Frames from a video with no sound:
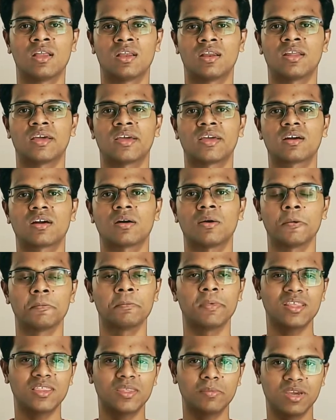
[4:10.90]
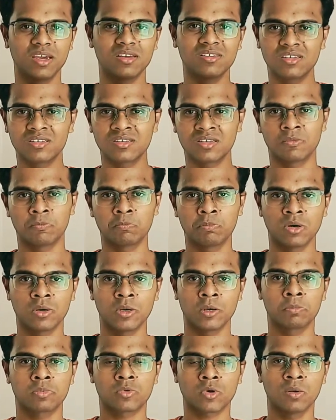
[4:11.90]
like made the basics
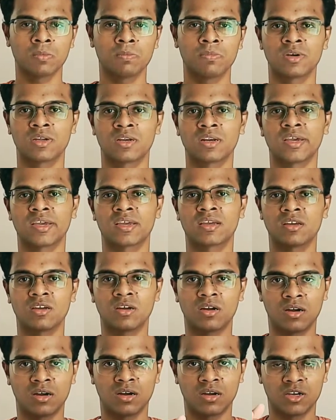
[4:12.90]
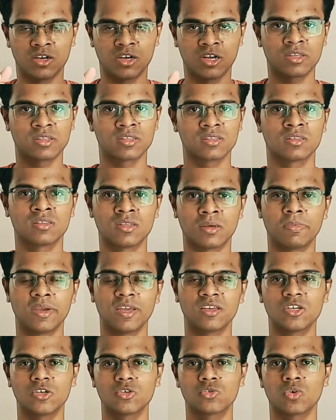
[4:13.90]
proper. Like the
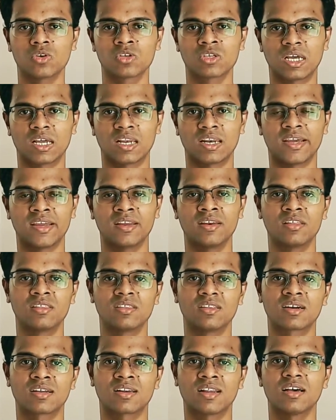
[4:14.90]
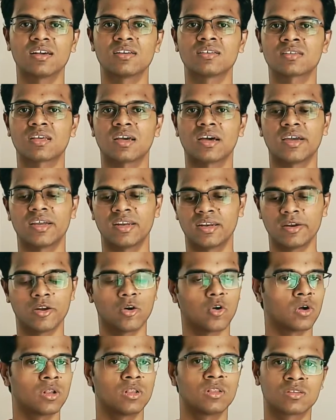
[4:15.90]
basics was aligned in the class. I did
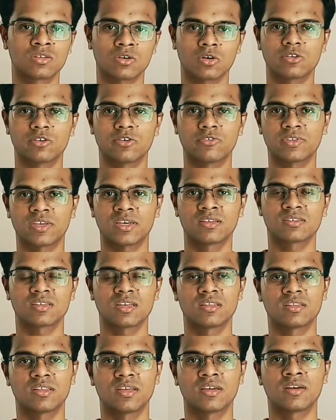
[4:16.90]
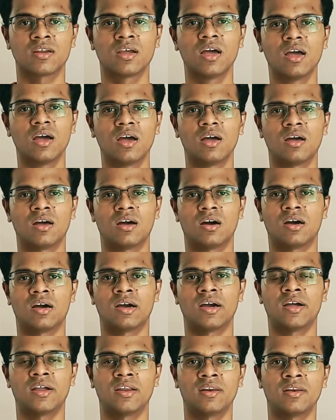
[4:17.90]
all sorts of things in there.
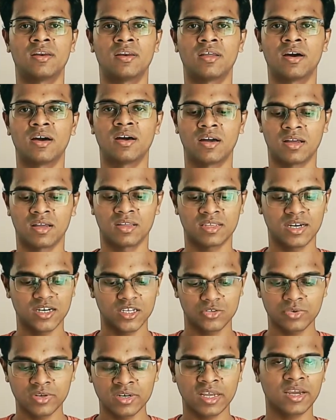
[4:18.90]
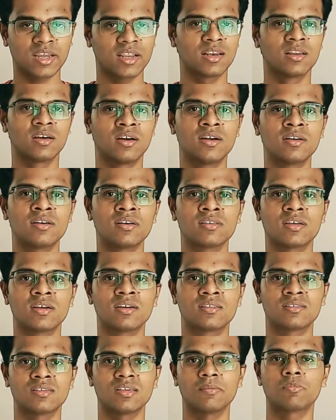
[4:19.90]
And that is when I learned
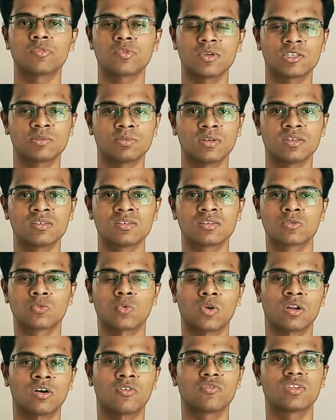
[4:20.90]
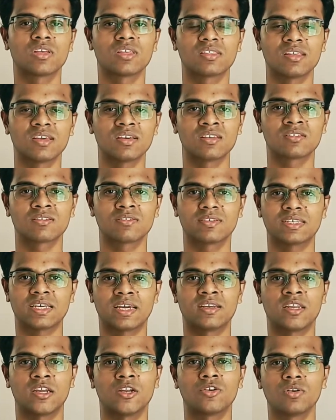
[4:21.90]
that C++ is one of the things which I
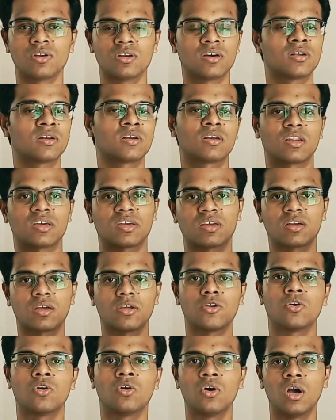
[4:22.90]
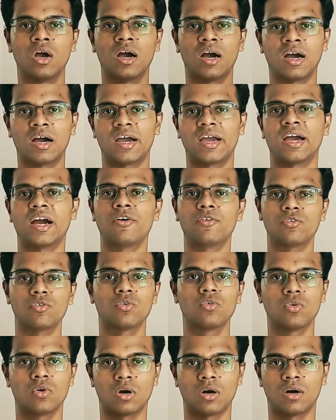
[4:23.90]
need to learn. Like, I have
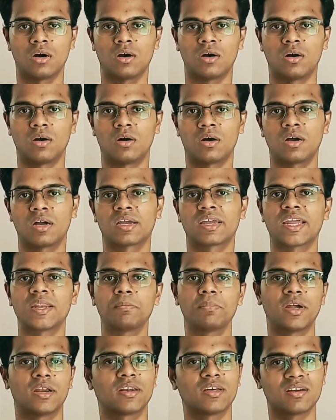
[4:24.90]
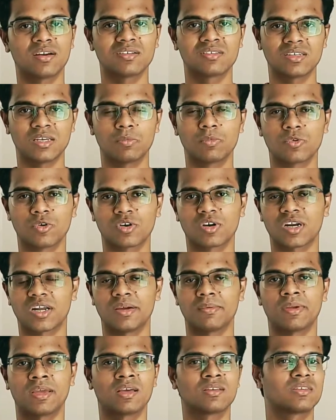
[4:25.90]
to get better at C
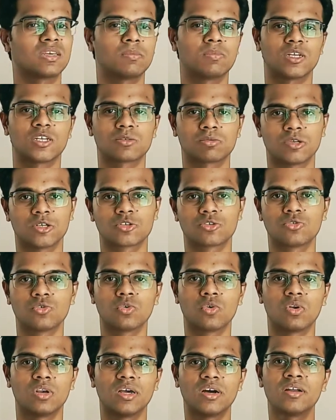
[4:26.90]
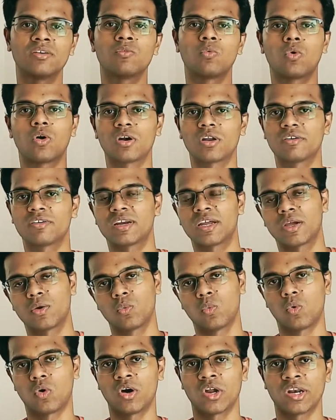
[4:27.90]
programming and C++ to learn whatever I
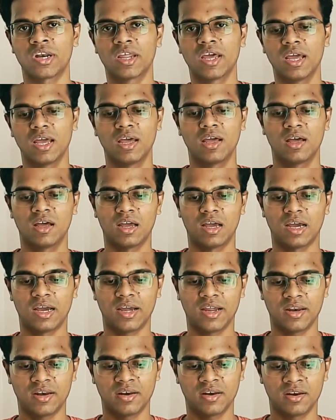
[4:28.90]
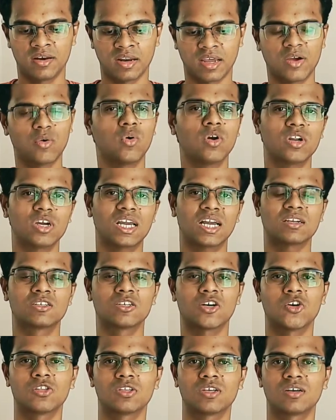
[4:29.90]
want. And I want to cut
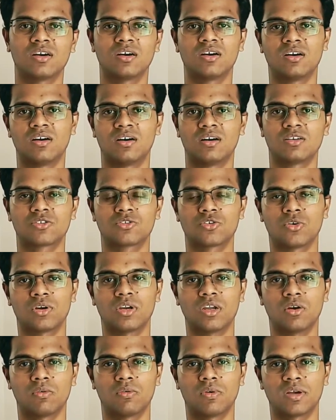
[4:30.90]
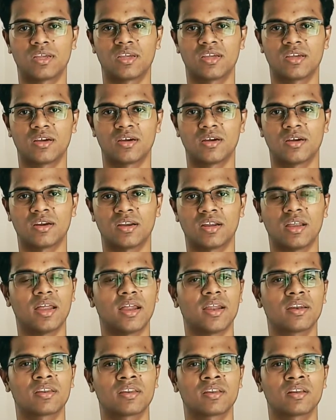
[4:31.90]
short the story over here
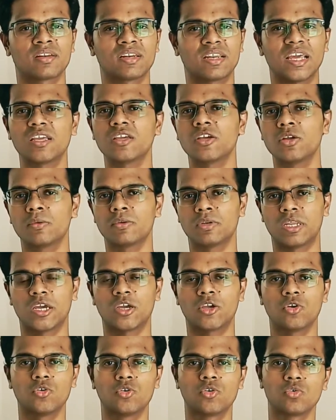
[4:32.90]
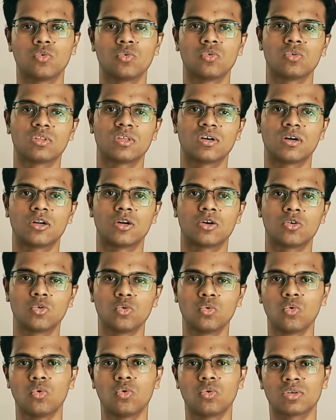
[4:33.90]
and take you to the
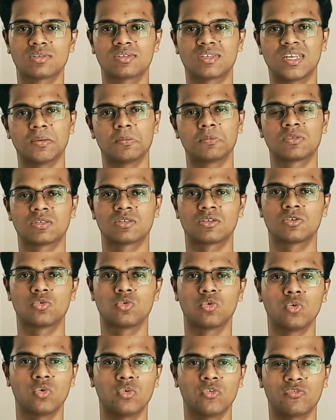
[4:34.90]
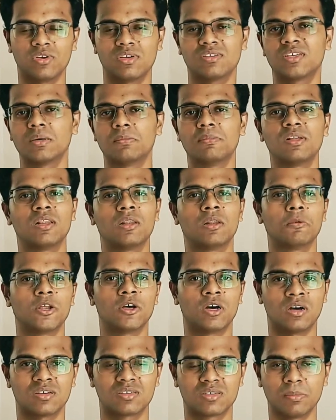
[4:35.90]
2
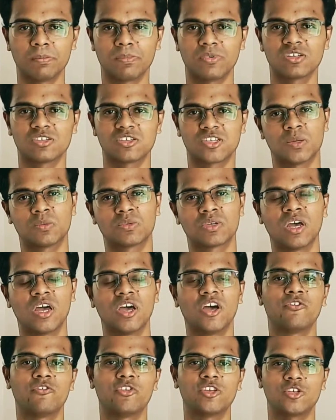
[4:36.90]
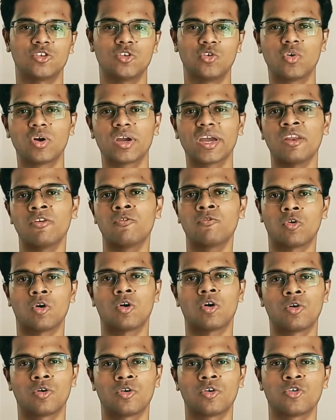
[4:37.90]
feasible, simple steps which you can
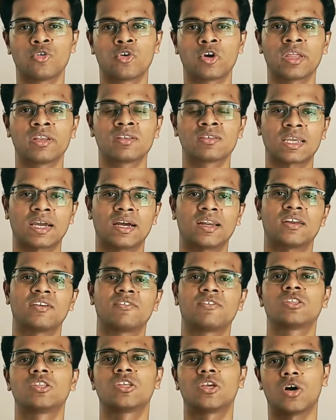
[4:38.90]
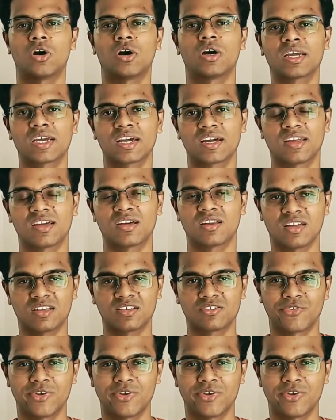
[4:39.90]
follow to get started with your career as